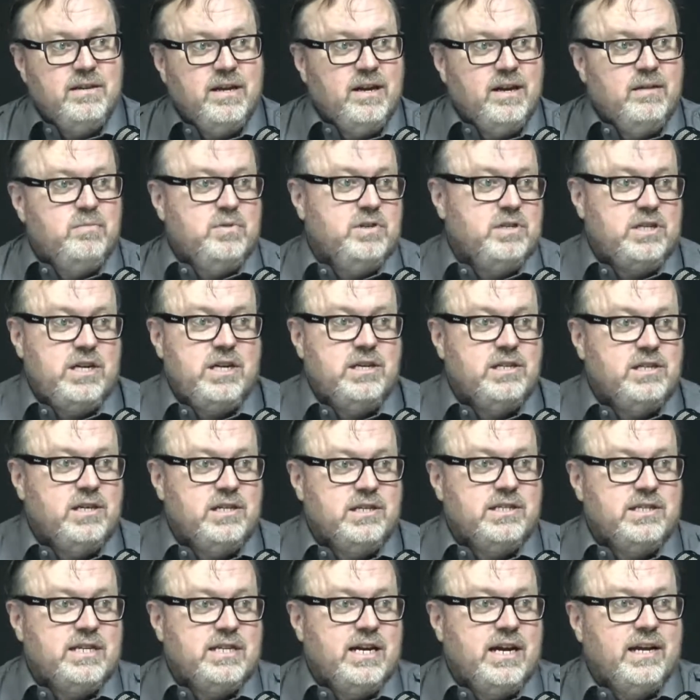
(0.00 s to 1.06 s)

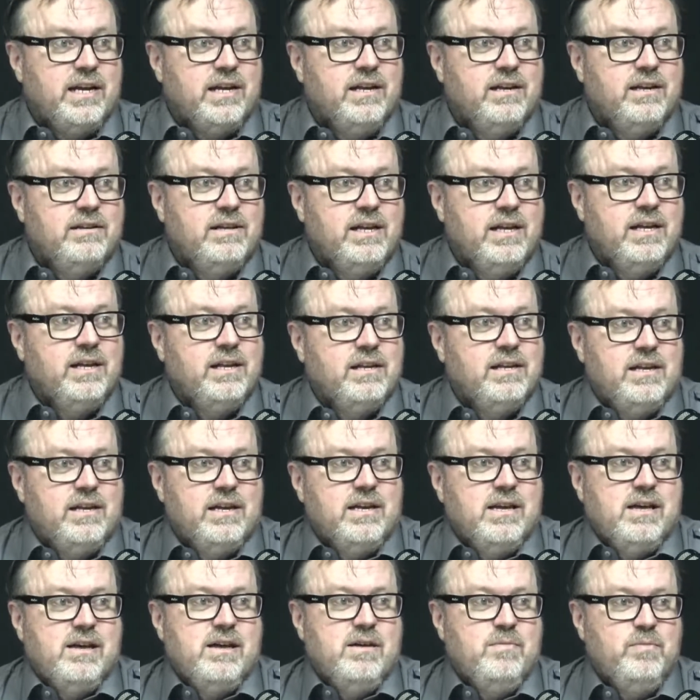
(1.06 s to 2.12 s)
potentially starting
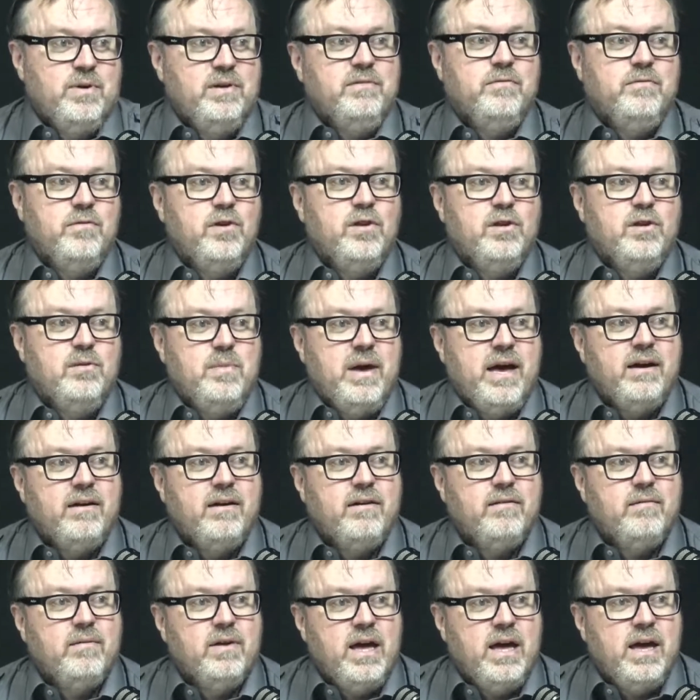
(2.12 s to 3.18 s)
a bit further back,